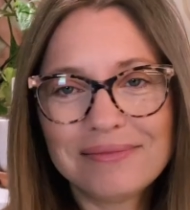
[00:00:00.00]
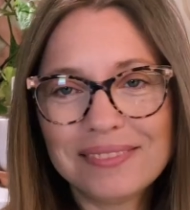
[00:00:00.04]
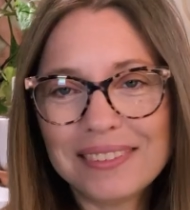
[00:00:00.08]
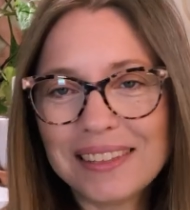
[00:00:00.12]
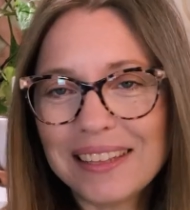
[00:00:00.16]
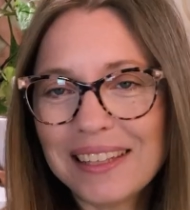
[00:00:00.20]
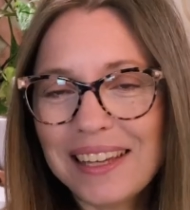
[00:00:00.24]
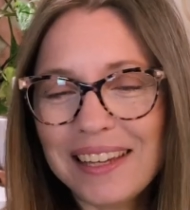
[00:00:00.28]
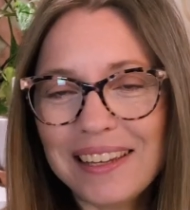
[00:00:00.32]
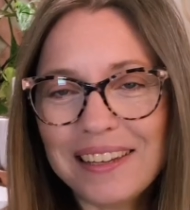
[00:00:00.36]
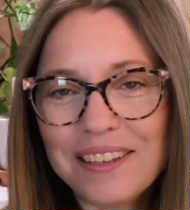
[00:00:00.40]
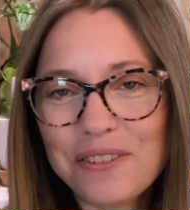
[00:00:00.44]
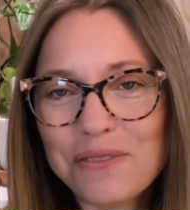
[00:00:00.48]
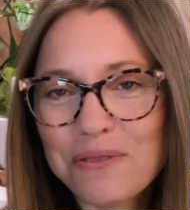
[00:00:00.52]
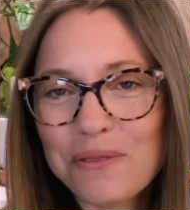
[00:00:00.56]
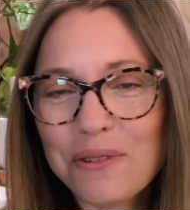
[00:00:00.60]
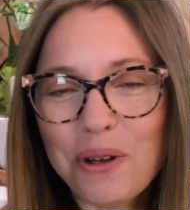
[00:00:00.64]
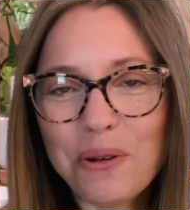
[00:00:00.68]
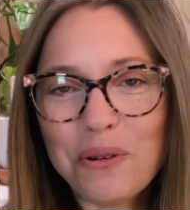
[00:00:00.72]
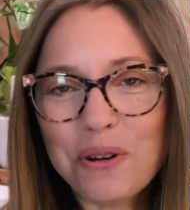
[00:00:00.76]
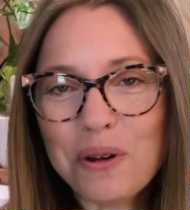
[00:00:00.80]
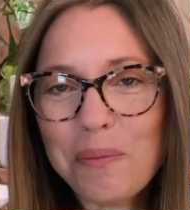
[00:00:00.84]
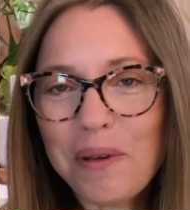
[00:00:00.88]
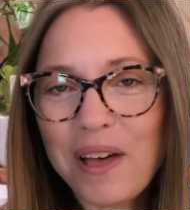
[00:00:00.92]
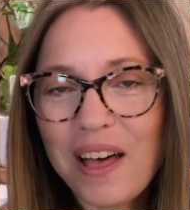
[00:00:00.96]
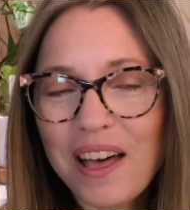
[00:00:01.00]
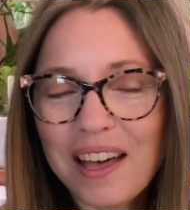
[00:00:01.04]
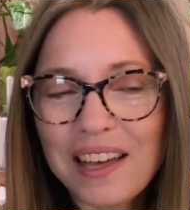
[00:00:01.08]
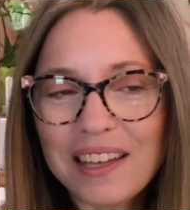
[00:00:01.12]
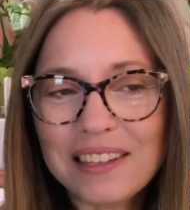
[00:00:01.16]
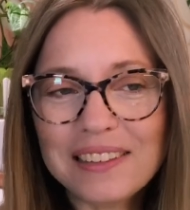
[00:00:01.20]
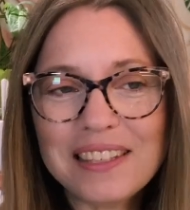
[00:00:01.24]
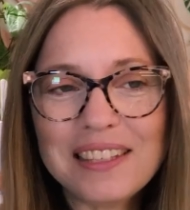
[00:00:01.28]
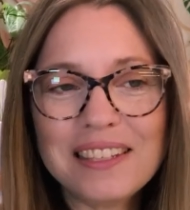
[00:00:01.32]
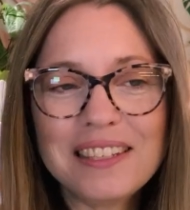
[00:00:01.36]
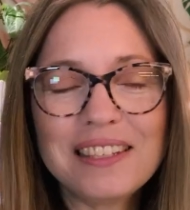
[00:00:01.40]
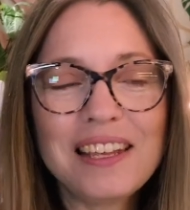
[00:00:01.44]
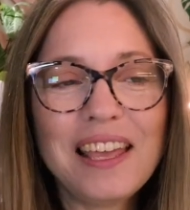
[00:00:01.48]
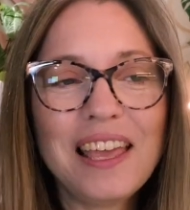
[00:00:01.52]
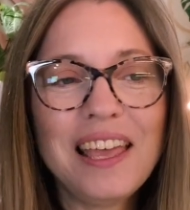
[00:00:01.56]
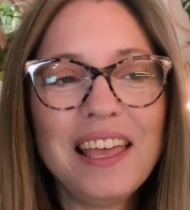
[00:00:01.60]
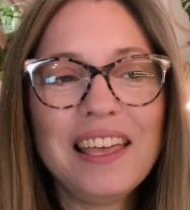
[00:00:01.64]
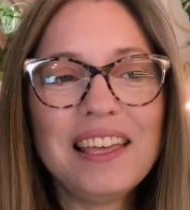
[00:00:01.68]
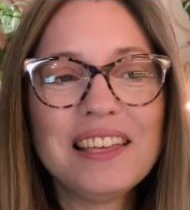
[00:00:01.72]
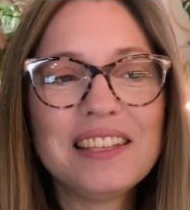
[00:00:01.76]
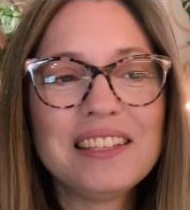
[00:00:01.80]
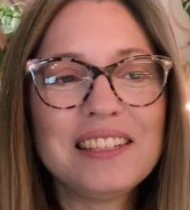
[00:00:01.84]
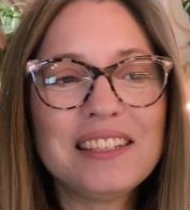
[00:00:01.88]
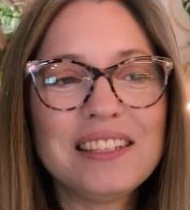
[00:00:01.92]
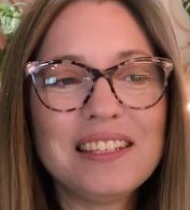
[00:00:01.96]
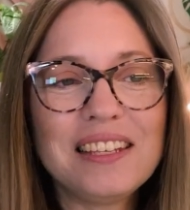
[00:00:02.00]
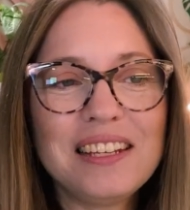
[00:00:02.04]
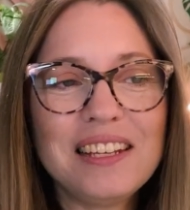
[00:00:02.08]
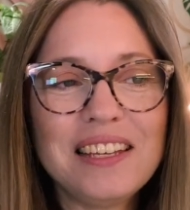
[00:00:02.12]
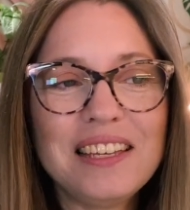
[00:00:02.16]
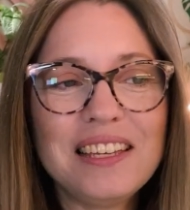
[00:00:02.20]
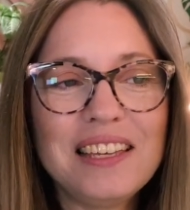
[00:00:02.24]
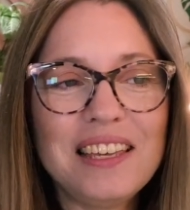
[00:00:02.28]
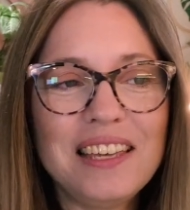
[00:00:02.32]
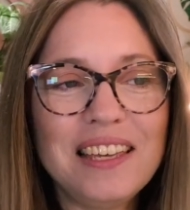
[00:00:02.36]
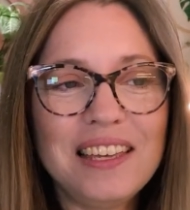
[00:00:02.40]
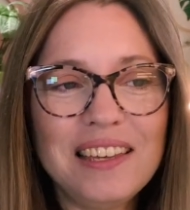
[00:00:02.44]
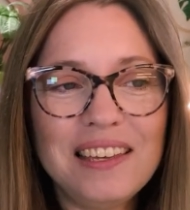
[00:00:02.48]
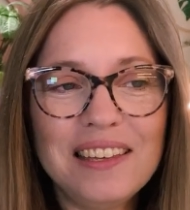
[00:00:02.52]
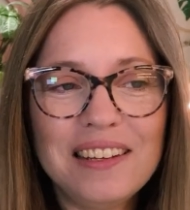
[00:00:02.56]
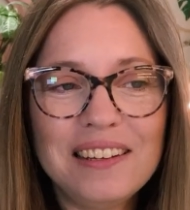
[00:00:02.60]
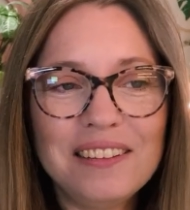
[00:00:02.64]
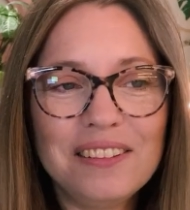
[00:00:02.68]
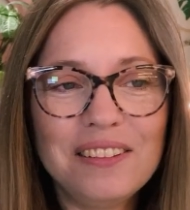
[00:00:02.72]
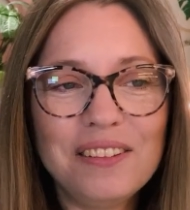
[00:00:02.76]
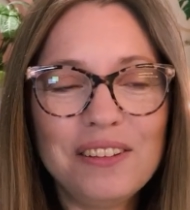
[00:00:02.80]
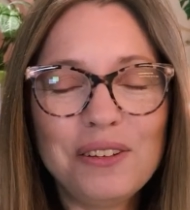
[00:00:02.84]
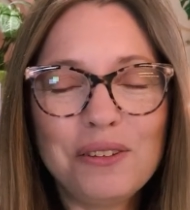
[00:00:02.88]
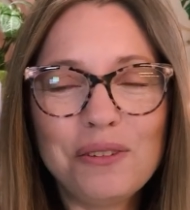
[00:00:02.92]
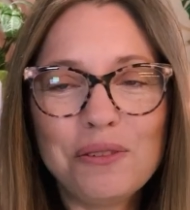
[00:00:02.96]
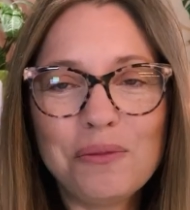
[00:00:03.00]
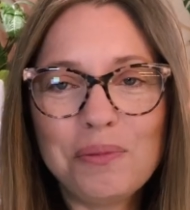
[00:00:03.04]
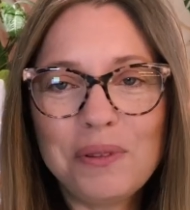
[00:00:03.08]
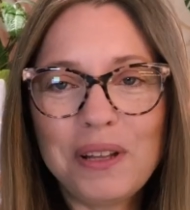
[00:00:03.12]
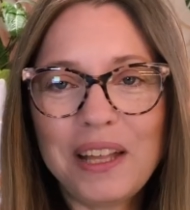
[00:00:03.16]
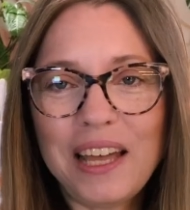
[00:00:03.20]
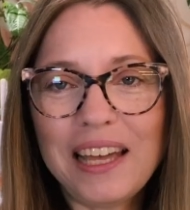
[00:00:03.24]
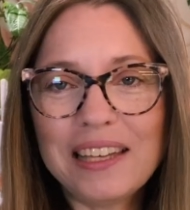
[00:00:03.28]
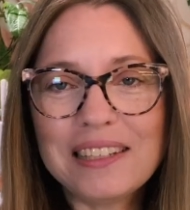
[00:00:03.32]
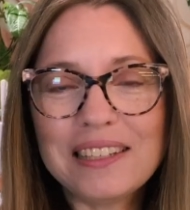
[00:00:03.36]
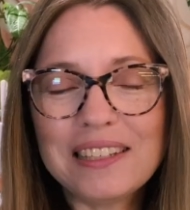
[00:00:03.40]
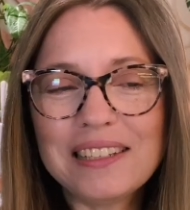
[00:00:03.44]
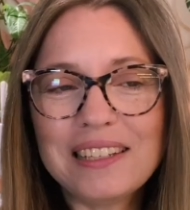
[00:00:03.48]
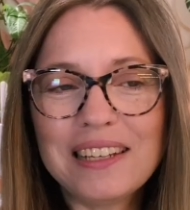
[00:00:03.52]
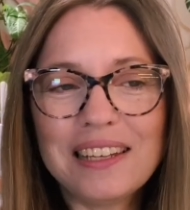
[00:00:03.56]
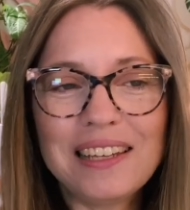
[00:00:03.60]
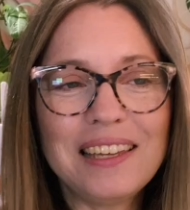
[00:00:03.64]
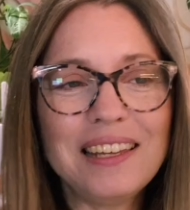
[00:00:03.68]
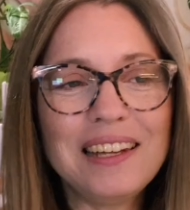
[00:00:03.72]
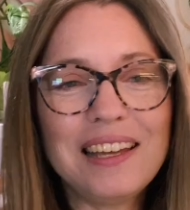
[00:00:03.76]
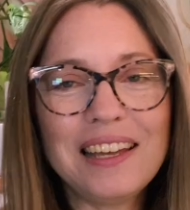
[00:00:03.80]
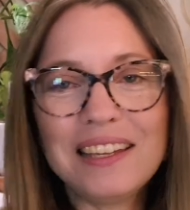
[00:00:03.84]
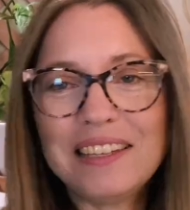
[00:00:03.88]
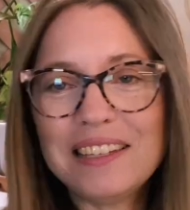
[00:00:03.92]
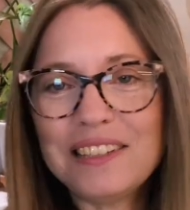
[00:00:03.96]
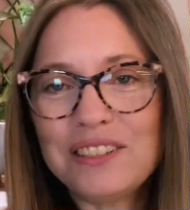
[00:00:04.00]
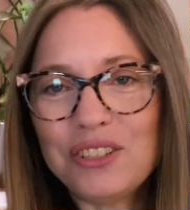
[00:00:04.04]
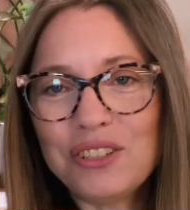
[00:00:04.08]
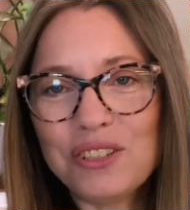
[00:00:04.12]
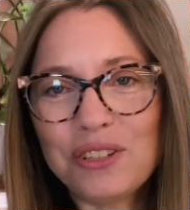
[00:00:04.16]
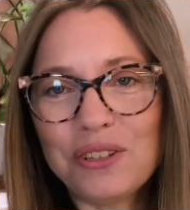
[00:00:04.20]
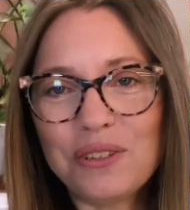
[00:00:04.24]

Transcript: like grower pots, sitting in little plastic, and I can show